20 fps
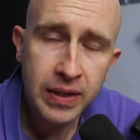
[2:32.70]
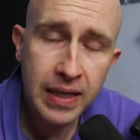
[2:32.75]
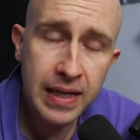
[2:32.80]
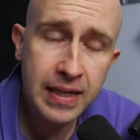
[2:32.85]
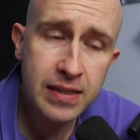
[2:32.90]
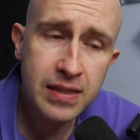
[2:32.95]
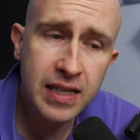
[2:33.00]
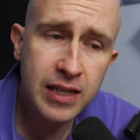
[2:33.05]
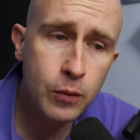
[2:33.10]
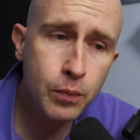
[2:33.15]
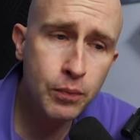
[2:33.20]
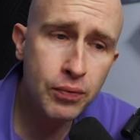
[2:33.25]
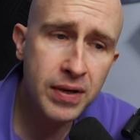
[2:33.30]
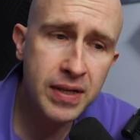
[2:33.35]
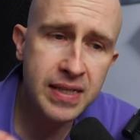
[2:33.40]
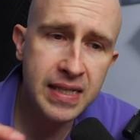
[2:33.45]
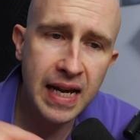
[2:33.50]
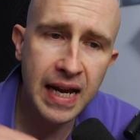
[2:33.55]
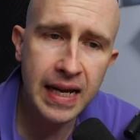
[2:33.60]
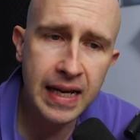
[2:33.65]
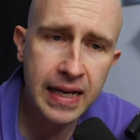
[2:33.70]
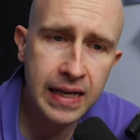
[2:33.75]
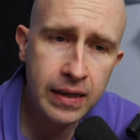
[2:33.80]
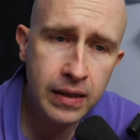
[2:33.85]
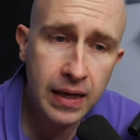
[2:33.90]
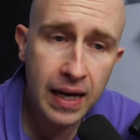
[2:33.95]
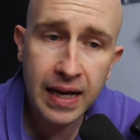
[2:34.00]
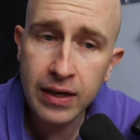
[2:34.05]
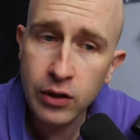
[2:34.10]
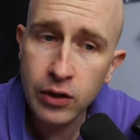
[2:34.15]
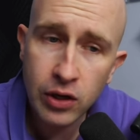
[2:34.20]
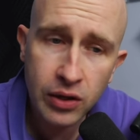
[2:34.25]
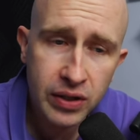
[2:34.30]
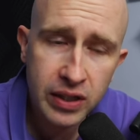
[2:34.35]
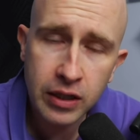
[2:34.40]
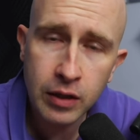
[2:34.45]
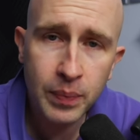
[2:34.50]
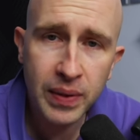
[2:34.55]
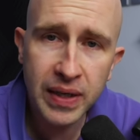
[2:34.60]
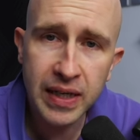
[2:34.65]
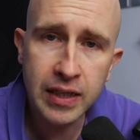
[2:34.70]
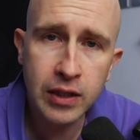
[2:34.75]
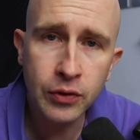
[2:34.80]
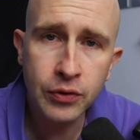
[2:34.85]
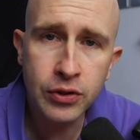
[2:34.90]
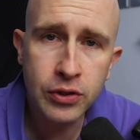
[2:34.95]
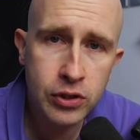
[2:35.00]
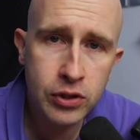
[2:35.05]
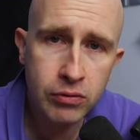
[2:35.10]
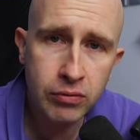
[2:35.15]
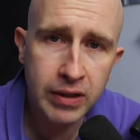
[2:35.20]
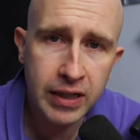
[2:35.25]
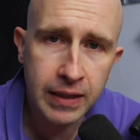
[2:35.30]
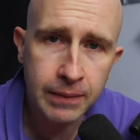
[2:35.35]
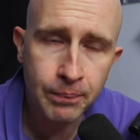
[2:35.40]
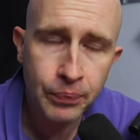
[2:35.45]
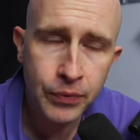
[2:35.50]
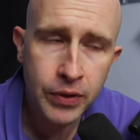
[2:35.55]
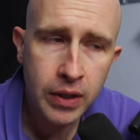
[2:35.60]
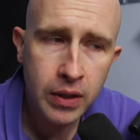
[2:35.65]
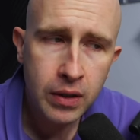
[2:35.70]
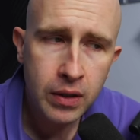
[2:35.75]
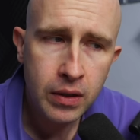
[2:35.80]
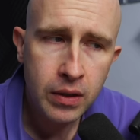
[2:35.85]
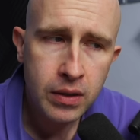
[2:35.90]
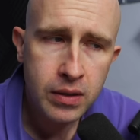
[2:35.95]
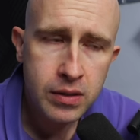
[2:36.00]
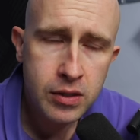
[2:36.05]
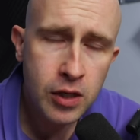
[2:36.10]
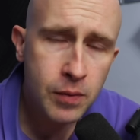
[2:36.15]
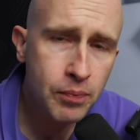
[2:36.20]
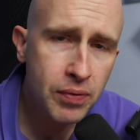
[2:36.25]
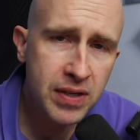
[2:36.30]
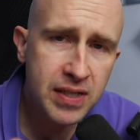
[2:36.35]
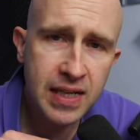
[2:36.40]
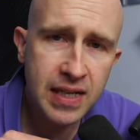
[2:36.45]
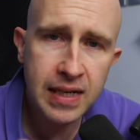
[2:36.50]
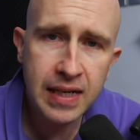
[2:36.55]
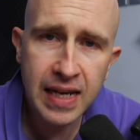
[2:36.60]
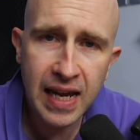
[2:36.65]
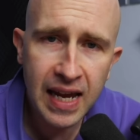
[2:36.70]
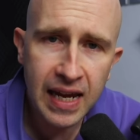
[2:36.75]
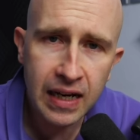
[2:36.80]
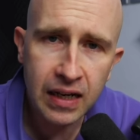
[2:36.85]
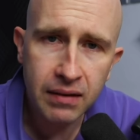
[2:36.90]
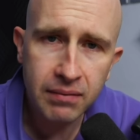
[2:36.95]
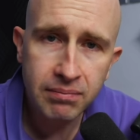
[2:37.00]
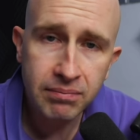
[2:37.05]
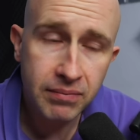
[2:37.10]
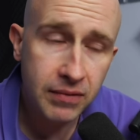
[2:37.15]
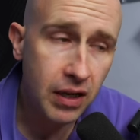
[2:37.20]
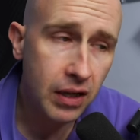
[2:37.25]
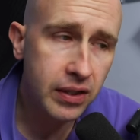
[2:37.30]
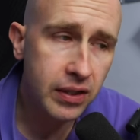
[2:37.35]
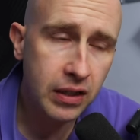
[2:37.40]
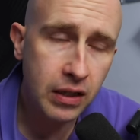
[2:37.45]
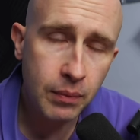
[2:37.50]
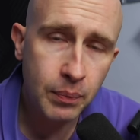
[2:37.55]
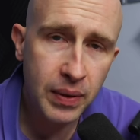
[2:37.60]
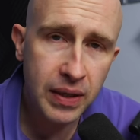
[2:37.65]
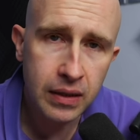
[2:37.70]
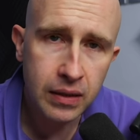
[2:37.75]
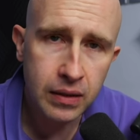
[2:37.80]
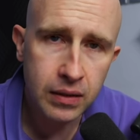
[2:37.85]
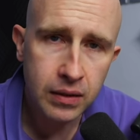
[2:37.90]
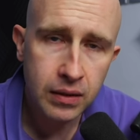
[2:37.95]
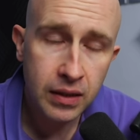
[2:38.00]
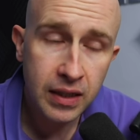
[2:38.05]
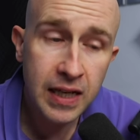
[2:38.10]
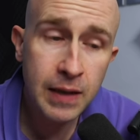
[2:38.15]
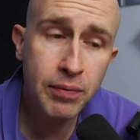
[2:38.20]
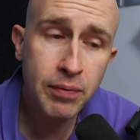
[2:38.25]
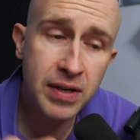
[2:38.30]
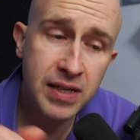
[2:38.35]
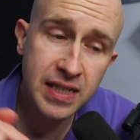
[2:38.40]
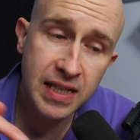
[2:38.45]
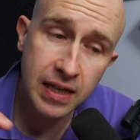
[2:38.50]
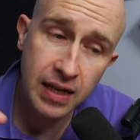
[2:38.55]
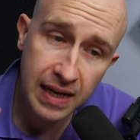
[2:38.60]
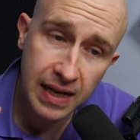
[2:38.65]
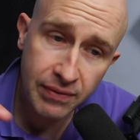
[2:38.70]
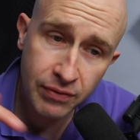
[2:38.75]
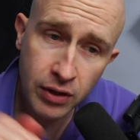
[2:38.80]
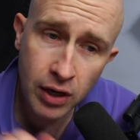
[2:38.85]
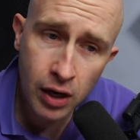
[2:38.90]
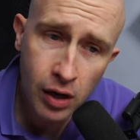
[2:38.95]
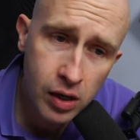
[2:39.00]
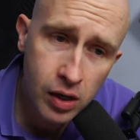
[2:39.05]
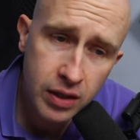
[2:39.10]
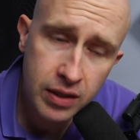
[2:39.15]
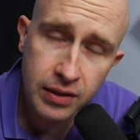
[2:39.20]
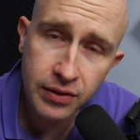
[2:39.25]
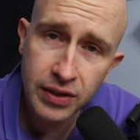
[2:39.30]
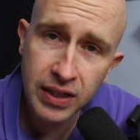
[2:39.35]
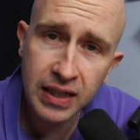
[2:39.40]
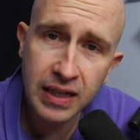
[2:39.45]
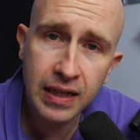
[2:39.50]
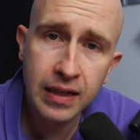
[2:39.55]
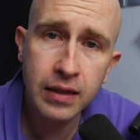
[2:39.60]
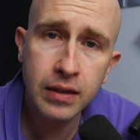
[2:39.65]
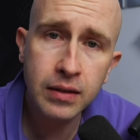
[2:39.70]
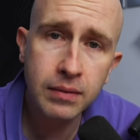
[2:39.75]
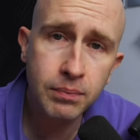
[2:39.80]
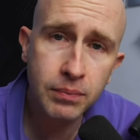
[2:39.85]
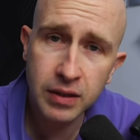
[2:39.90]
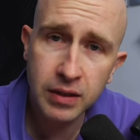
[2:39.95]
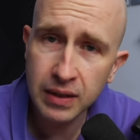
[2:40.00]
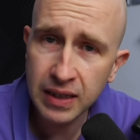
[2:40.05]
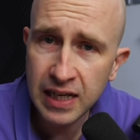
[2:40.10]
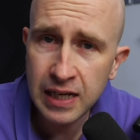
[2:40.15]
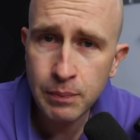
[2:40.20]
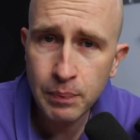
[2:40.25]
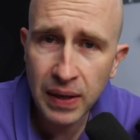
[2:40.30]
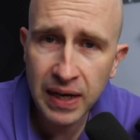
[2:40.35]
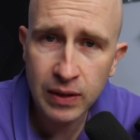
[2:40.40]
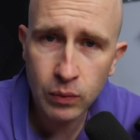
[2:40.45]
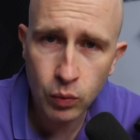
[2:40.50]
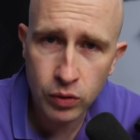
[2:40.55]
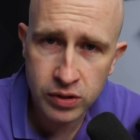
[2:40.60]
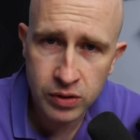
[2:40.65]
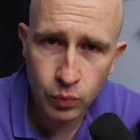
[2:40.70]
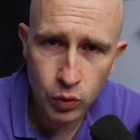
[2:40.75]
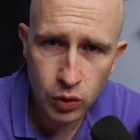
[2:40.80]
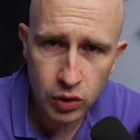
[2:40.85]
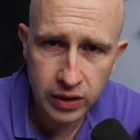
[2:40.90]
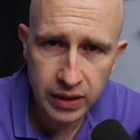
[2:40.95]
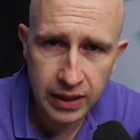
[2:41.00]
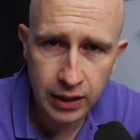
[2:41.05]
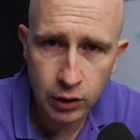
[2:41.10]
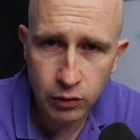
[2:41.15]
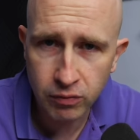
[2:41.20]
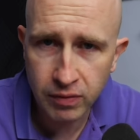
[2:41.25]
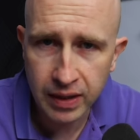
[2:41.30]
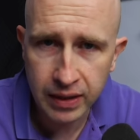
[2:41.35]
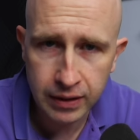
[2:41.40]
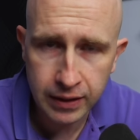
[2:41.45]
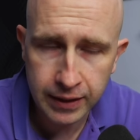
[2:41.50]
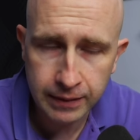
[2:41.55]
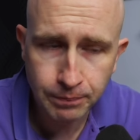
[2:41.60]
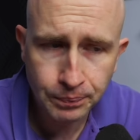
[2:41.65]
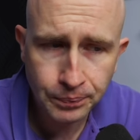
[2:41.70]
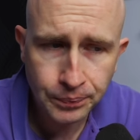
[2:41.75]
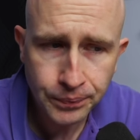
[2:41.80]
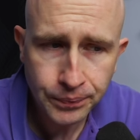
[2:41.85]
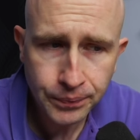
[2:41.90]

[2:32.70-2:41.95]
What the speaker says: let's say you press A and nothing appeared on the screen. So he pressed it again. Nothing appeared. He pressed it even harder, thinking the keypad wasn't working correctly.